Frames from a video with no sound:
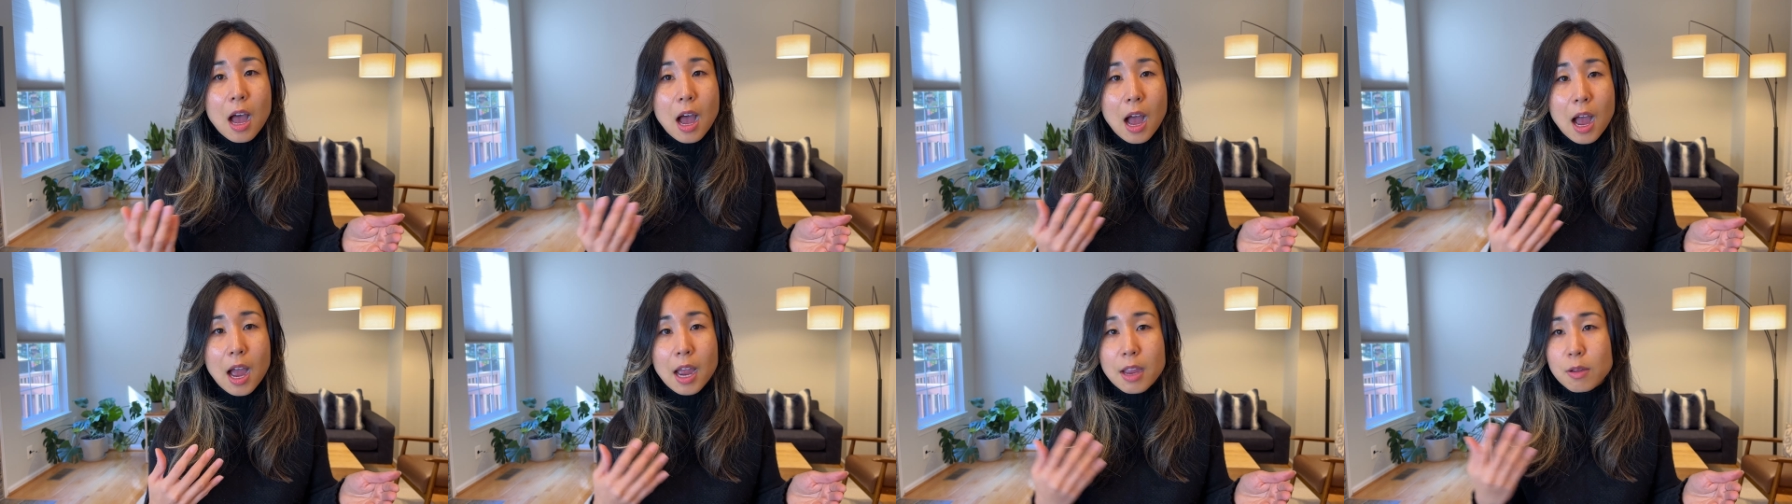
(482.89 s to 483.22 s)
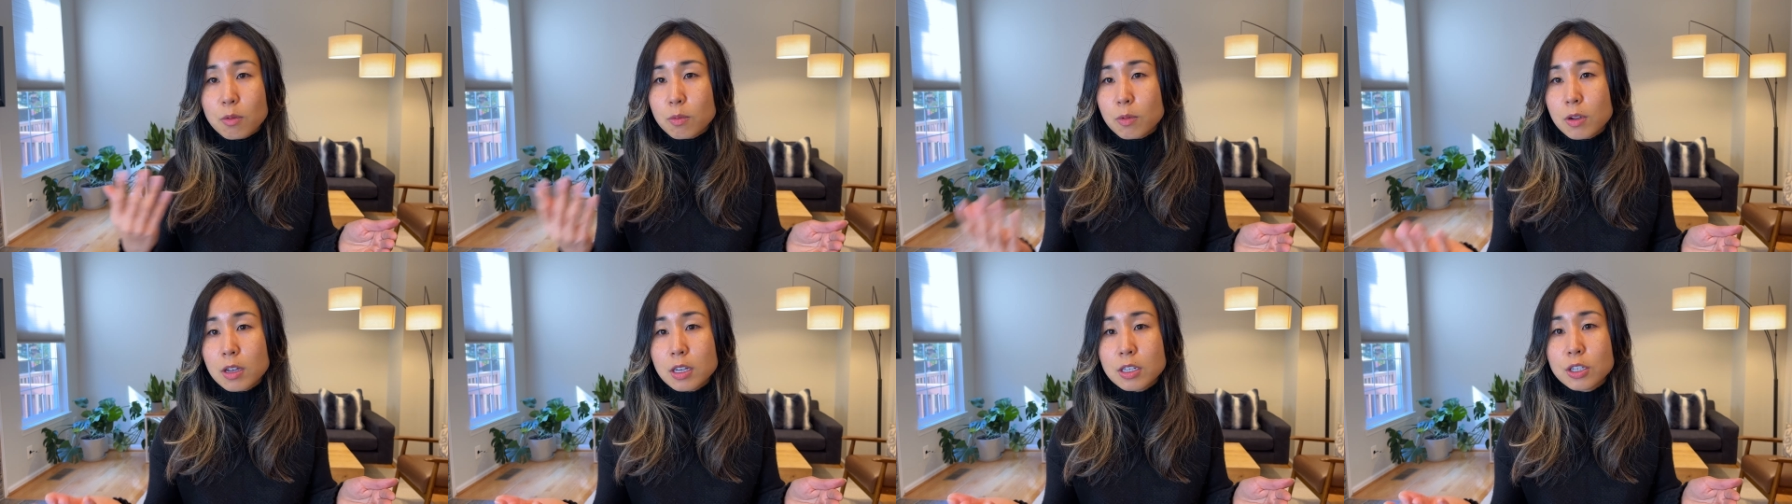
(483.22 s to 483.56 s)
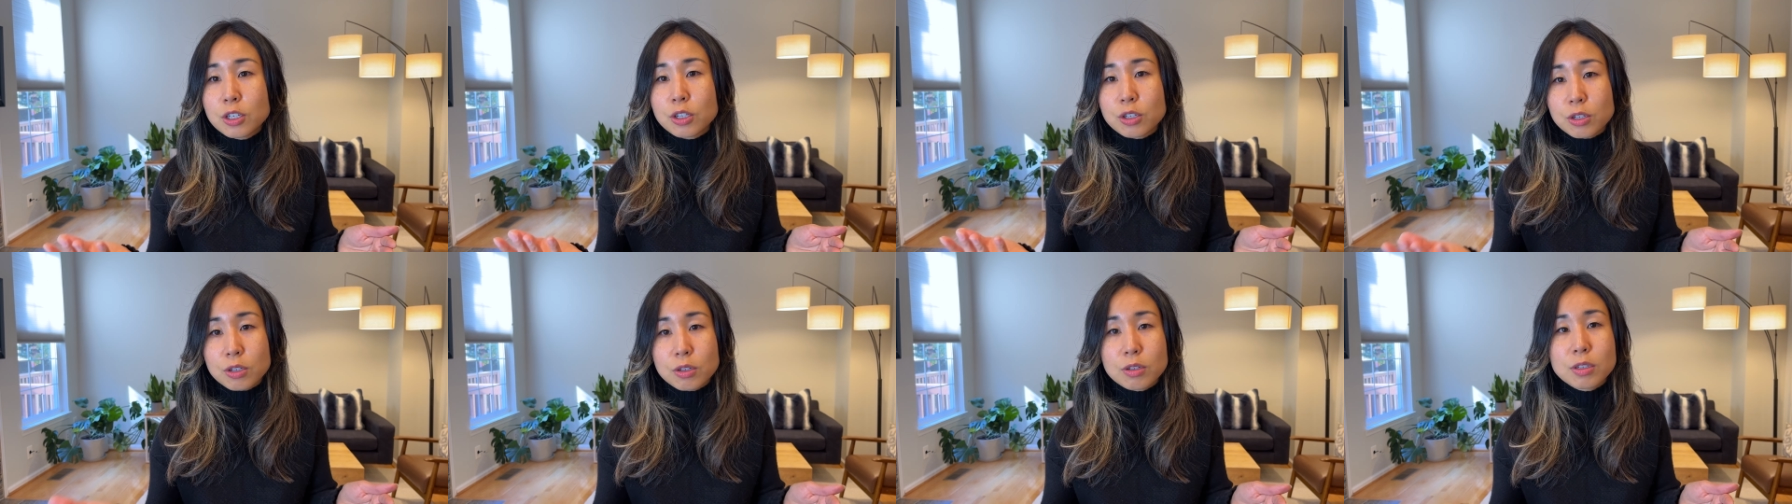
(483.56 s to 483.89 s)
I would
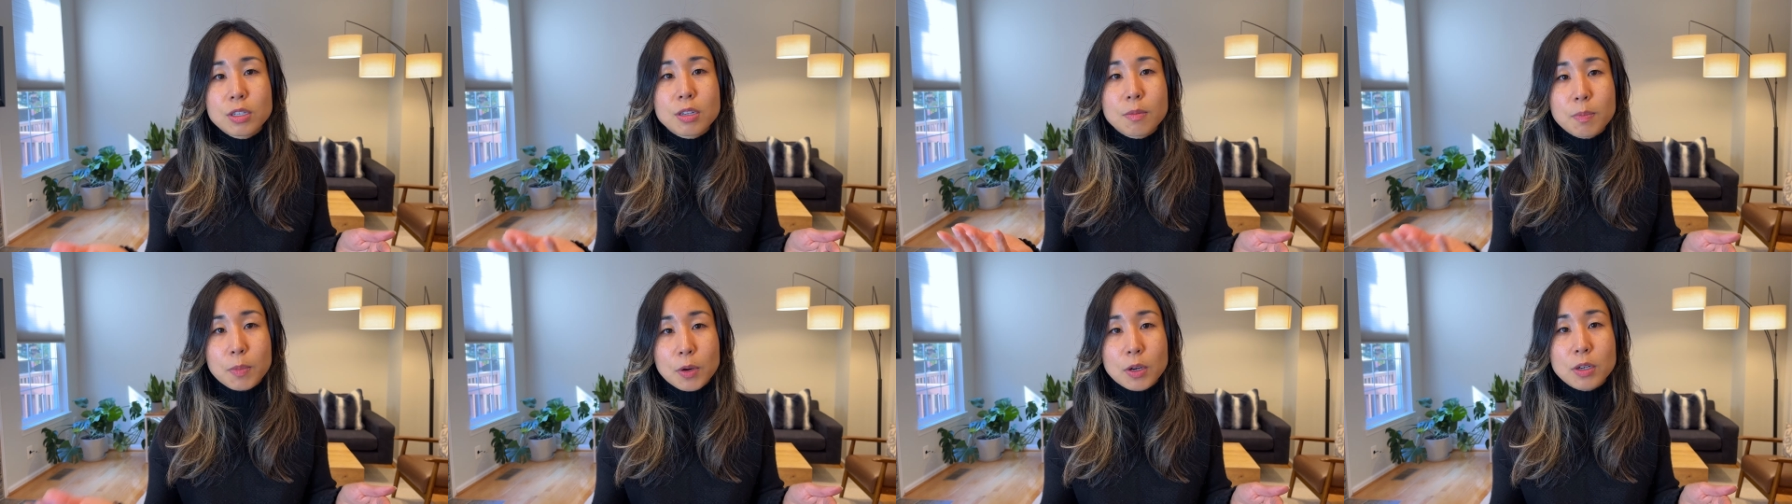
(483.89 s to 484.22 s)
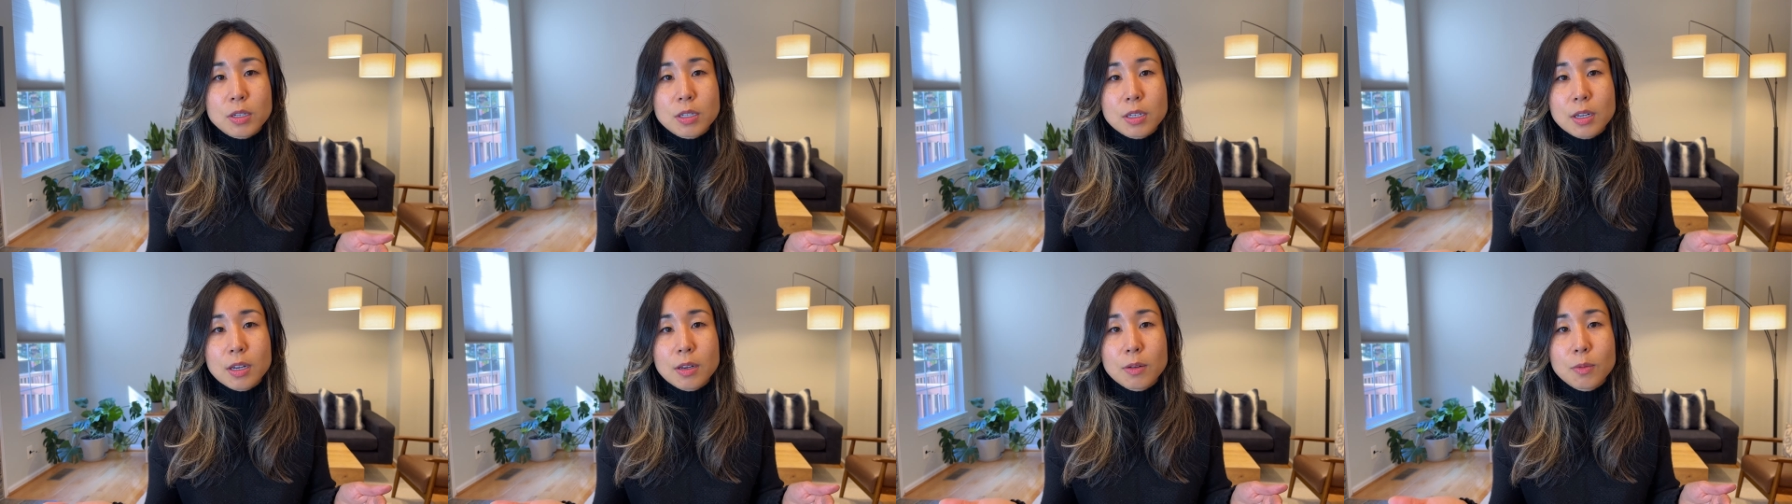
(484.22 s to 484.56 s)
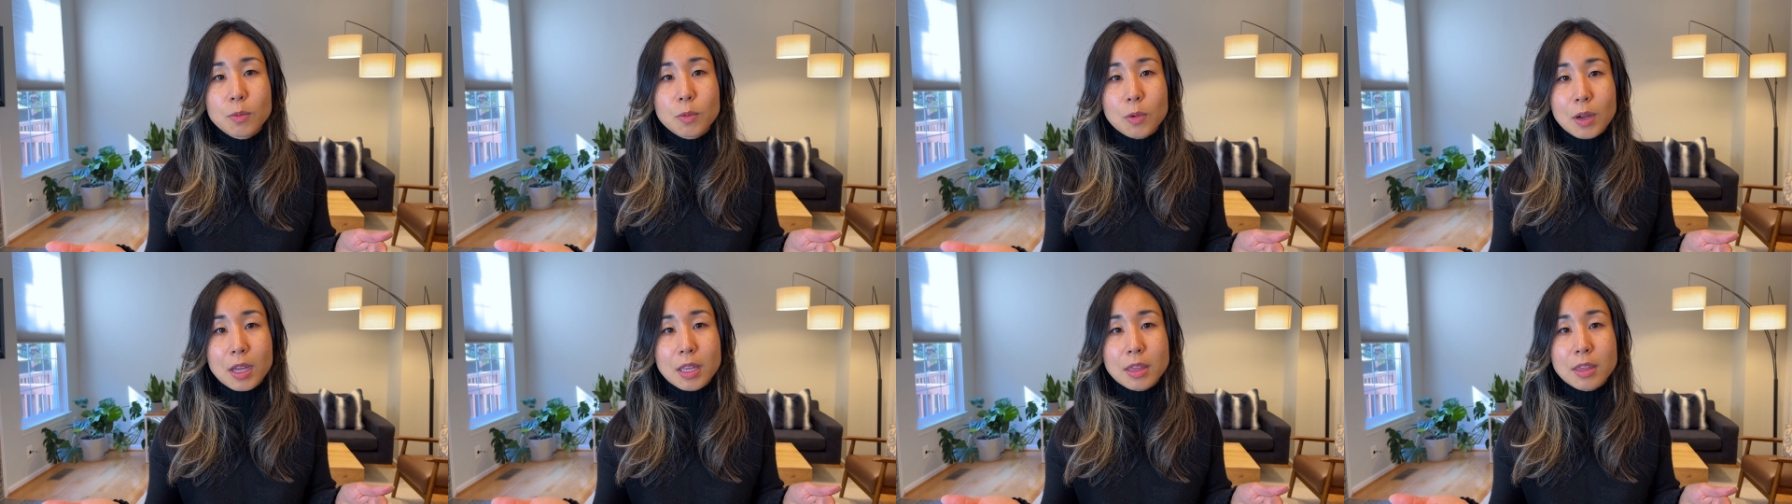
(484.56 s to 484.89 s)
choose the
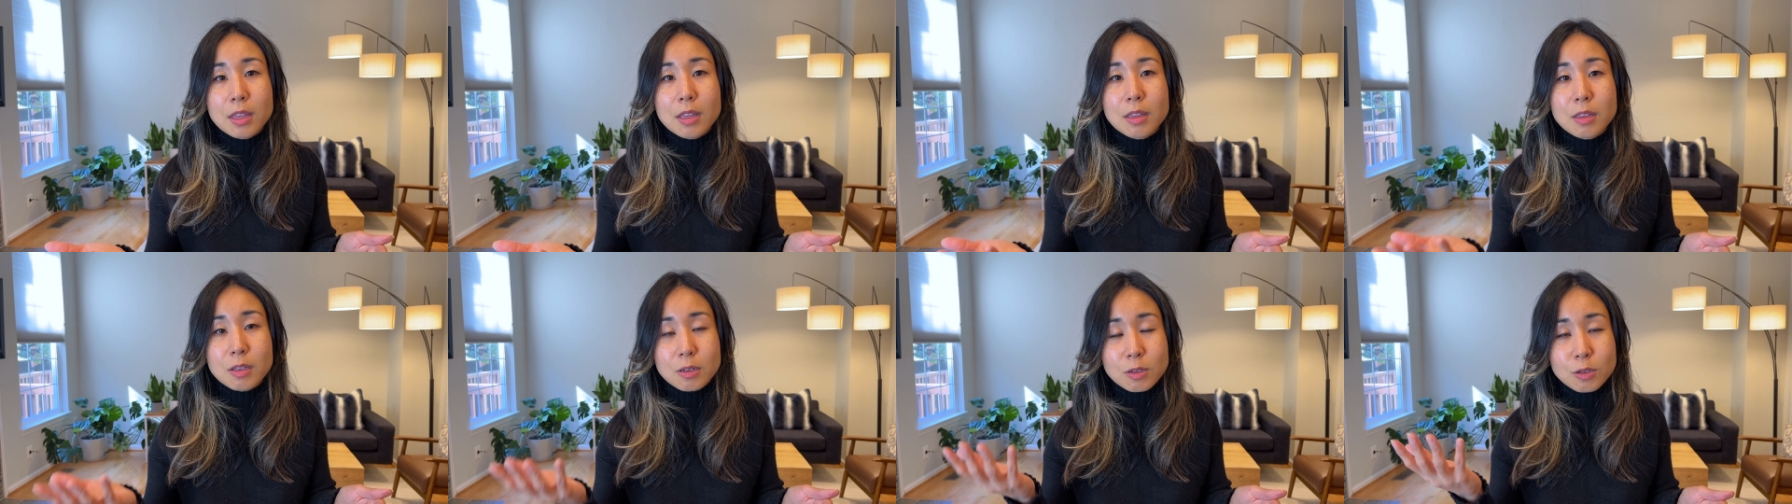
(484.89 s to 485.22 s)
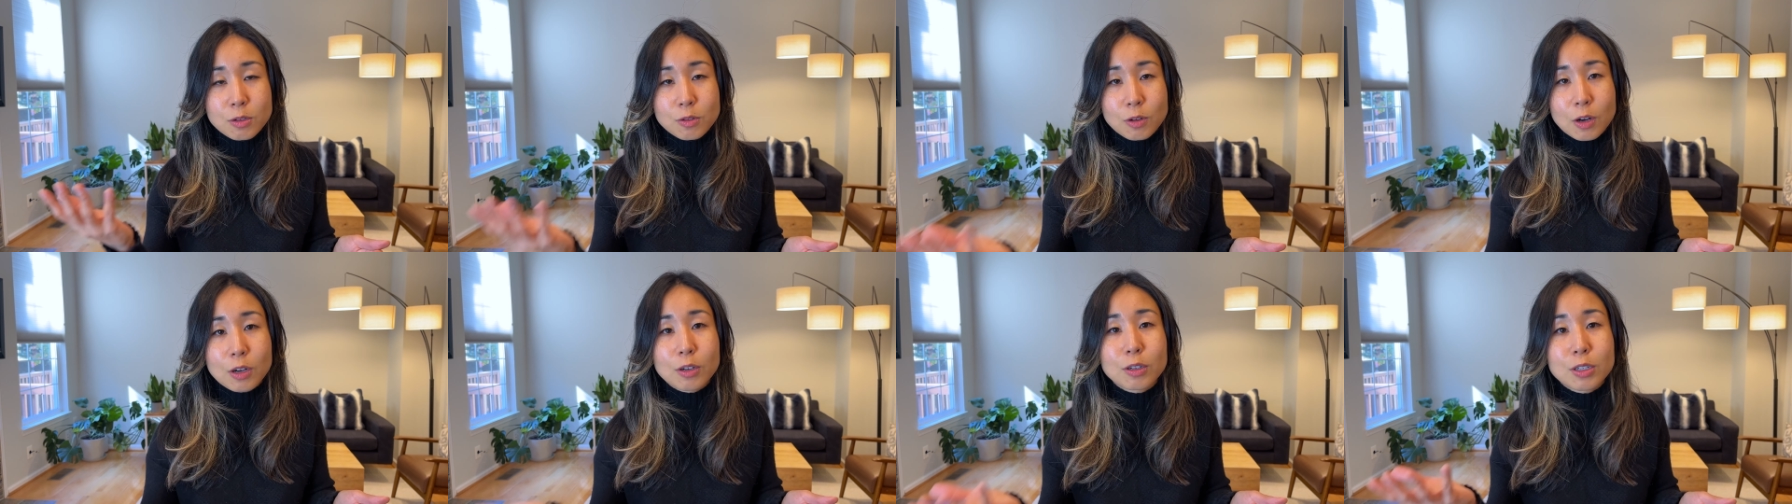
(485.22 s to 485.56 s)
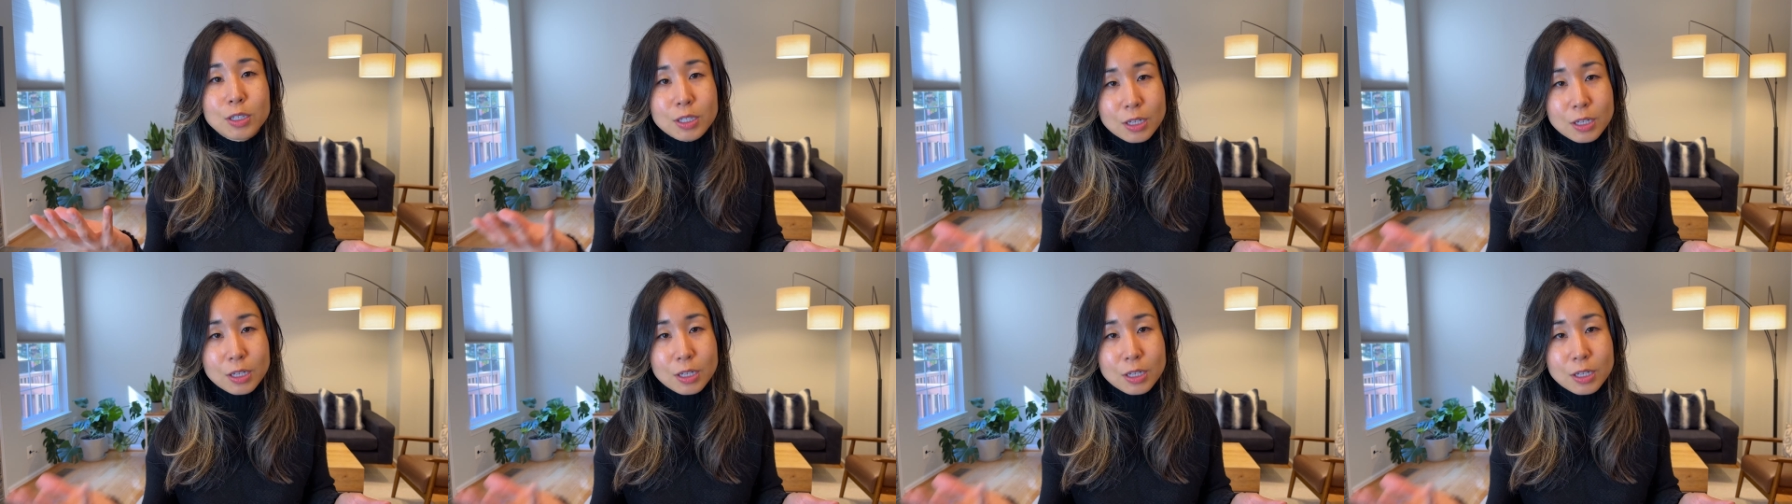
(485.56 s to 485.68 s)
person with the stronger